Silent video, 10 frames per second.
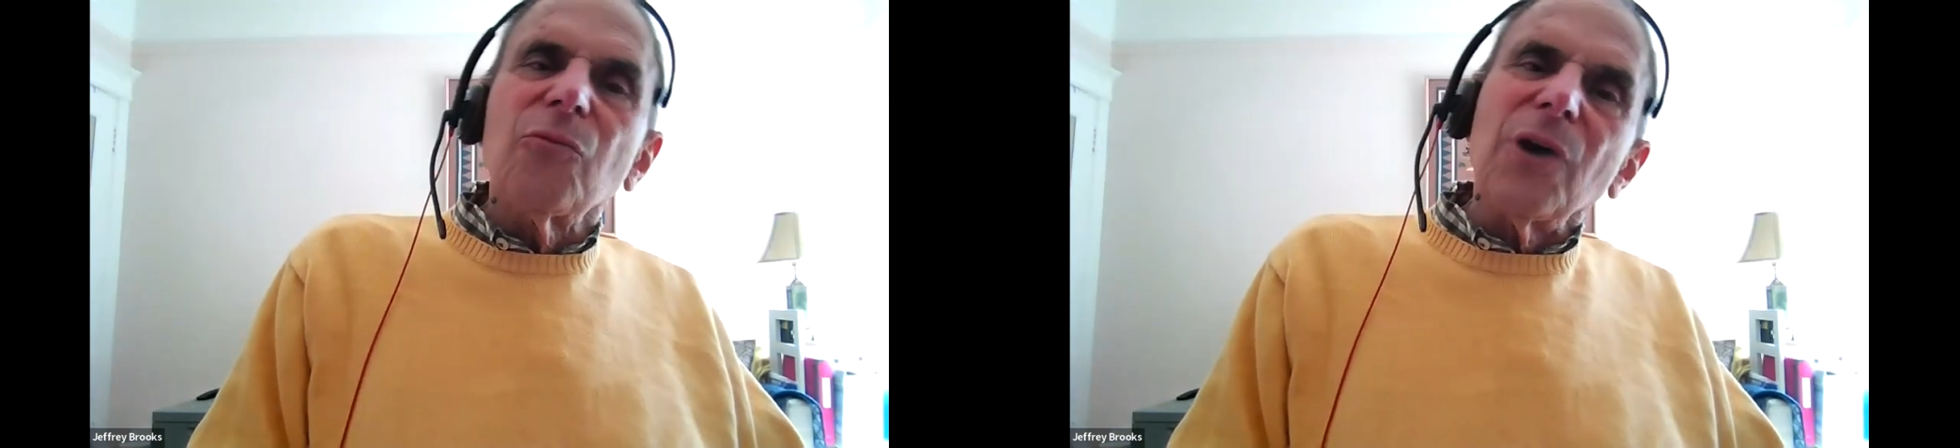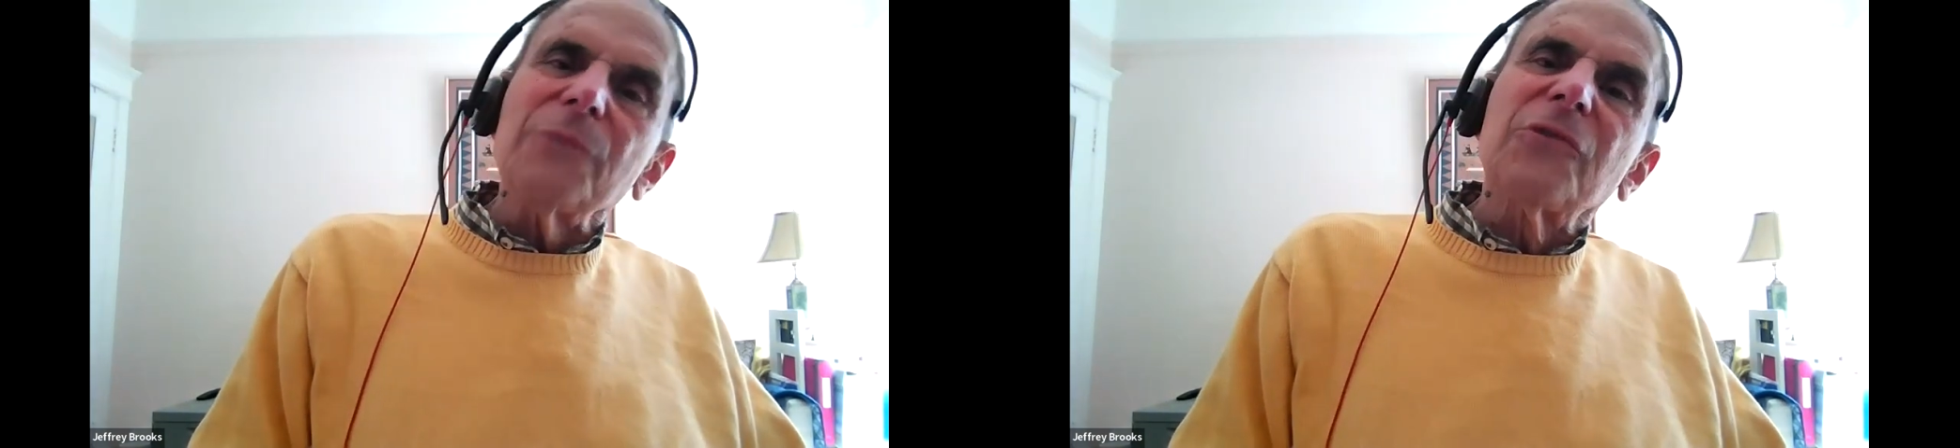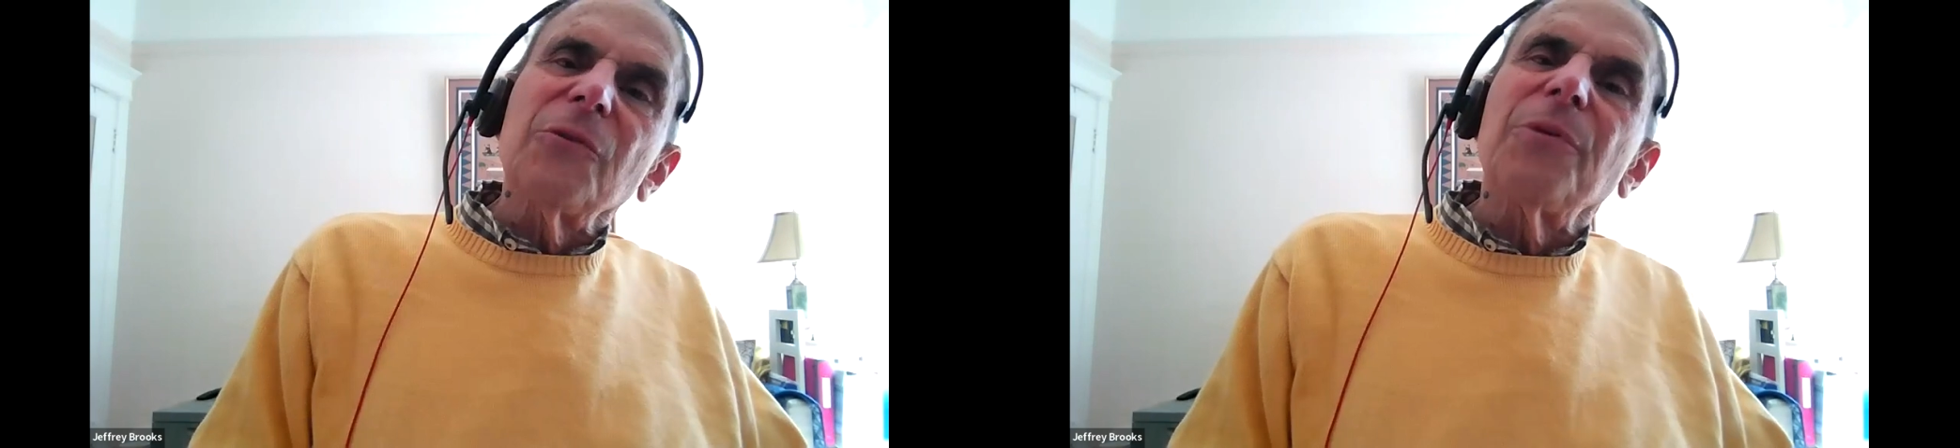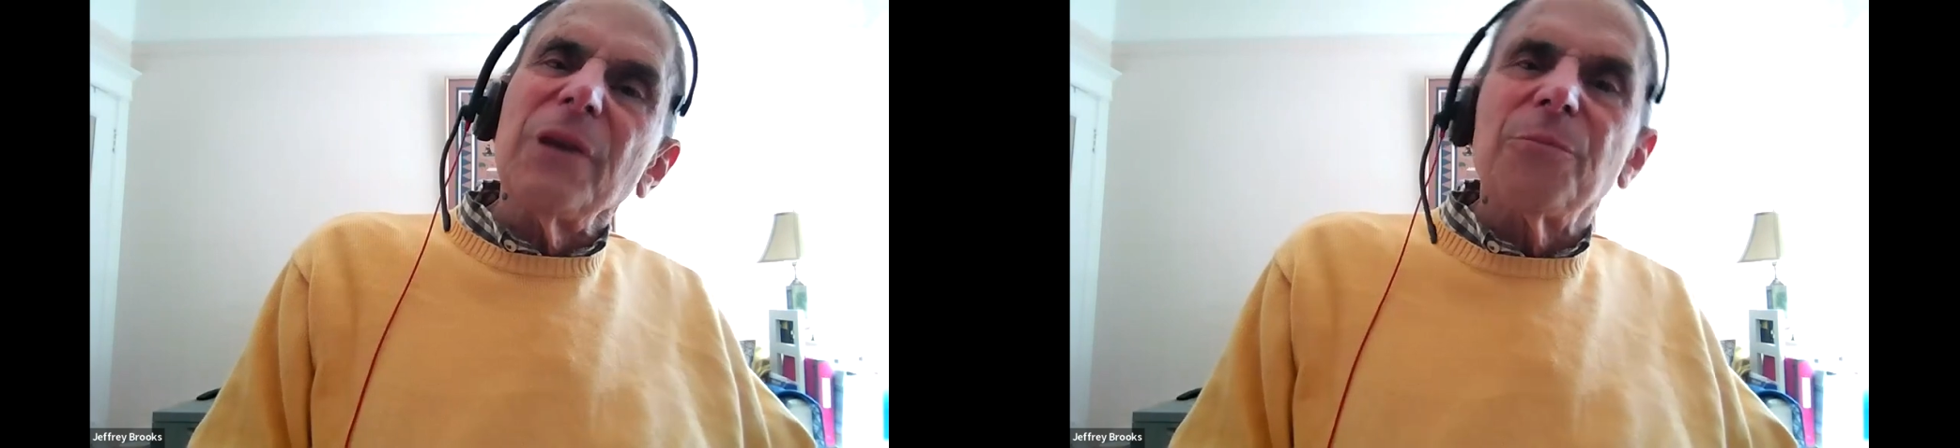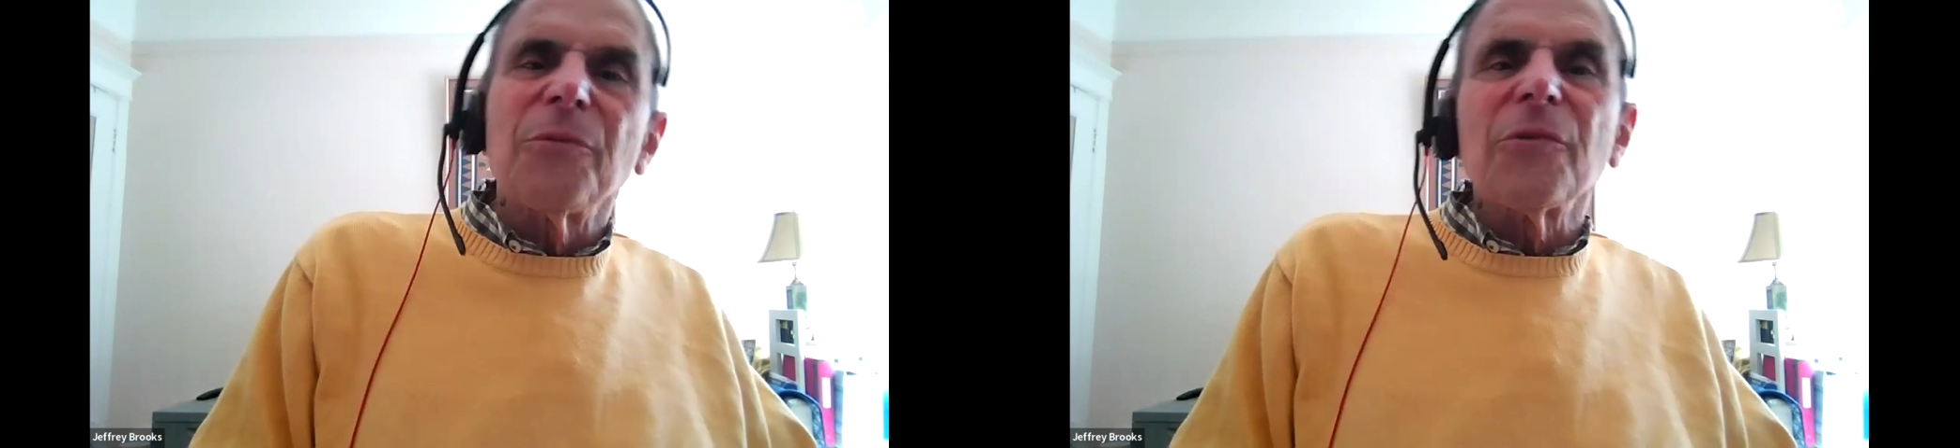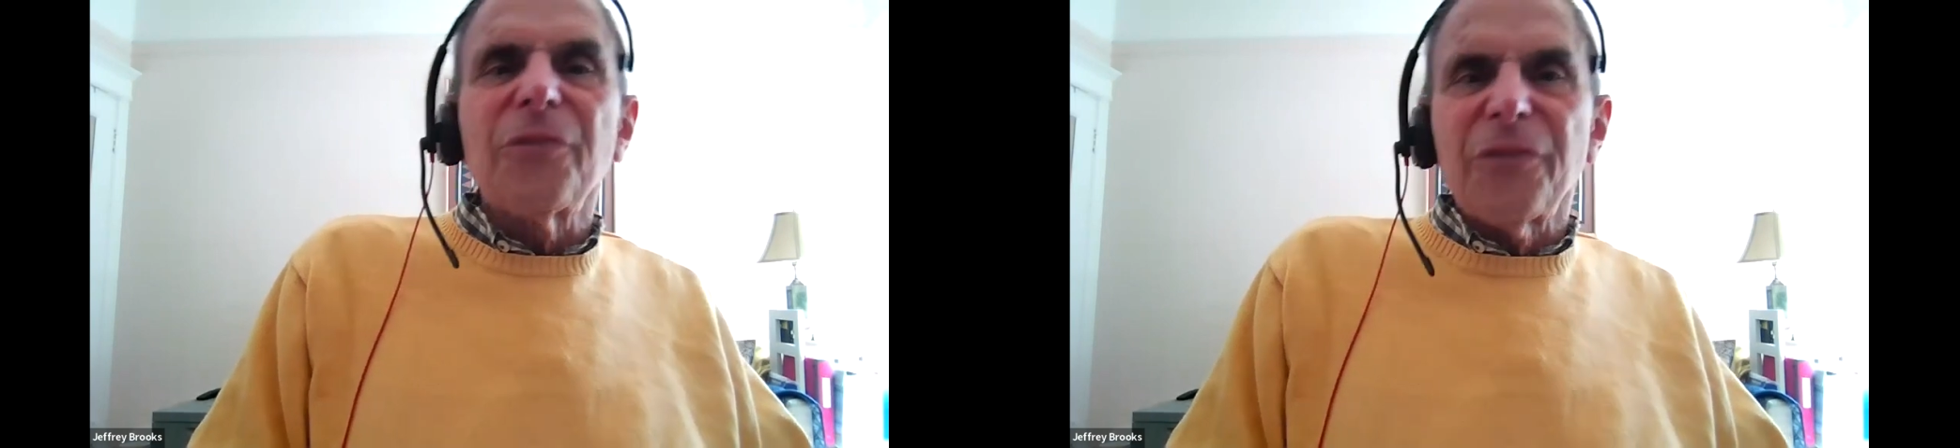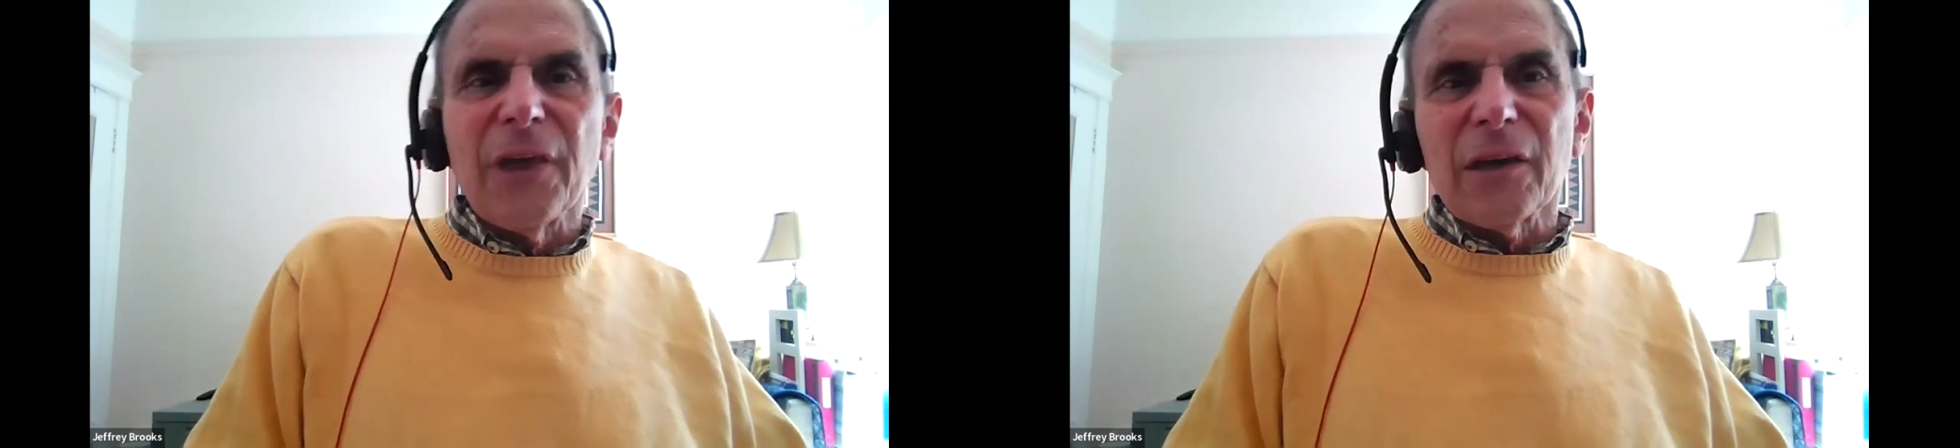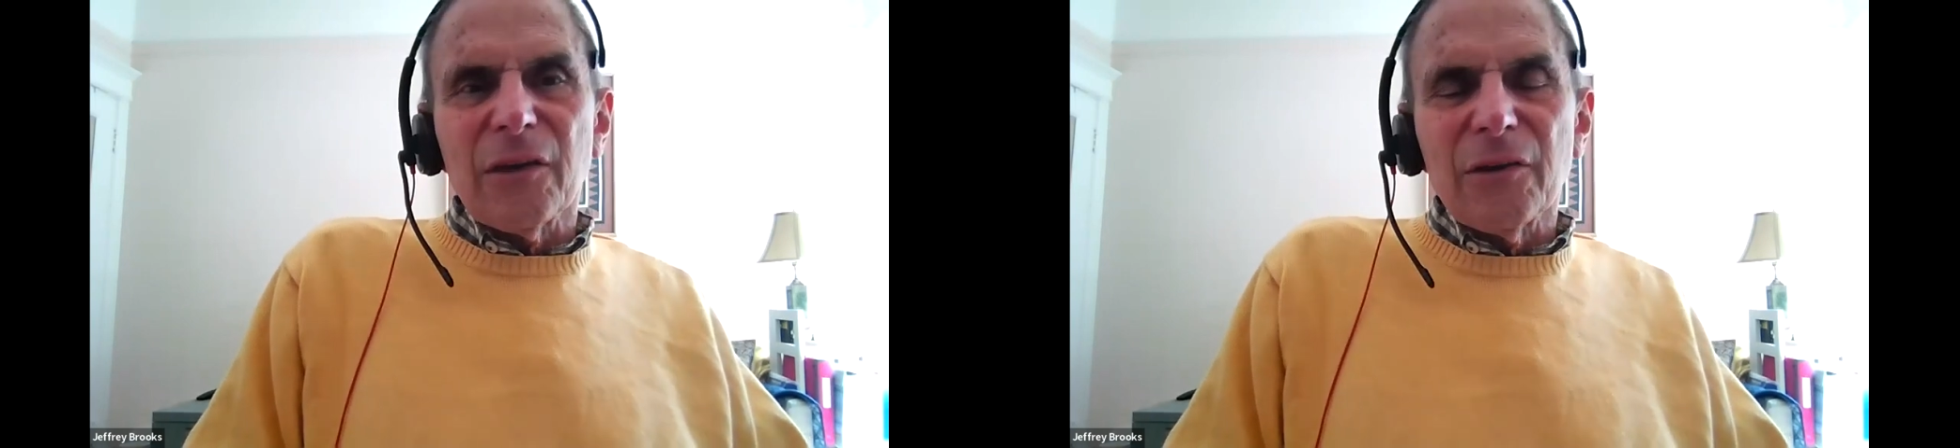what do people
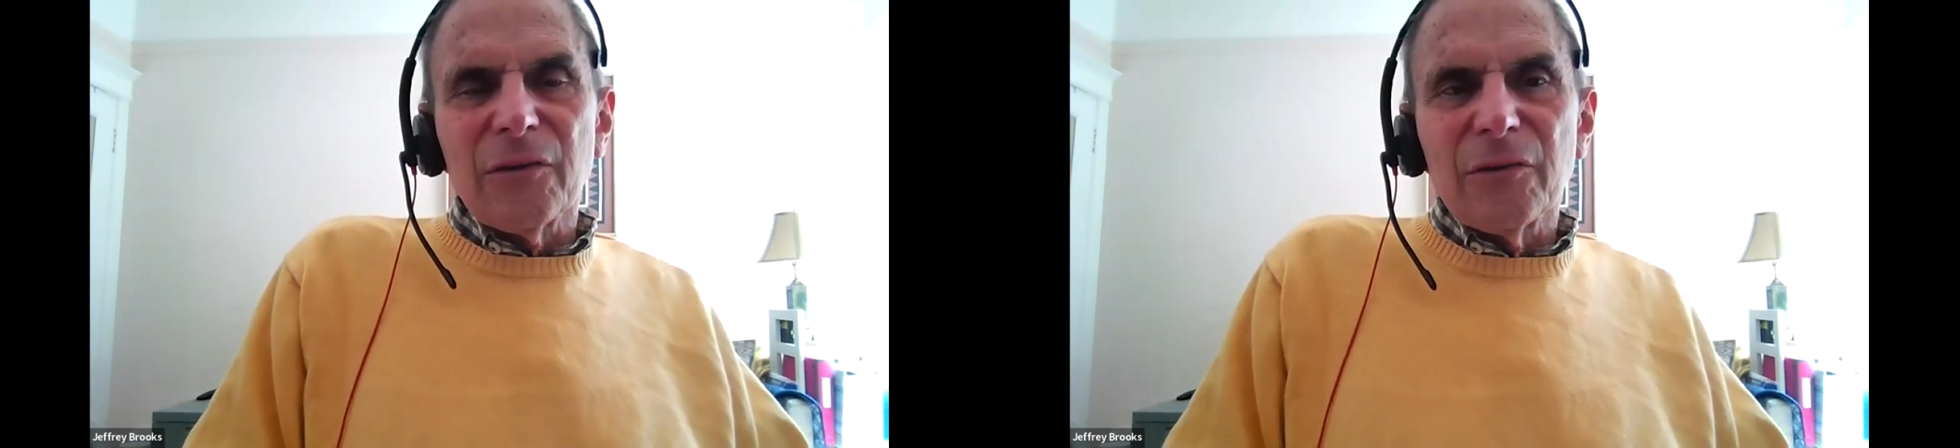think.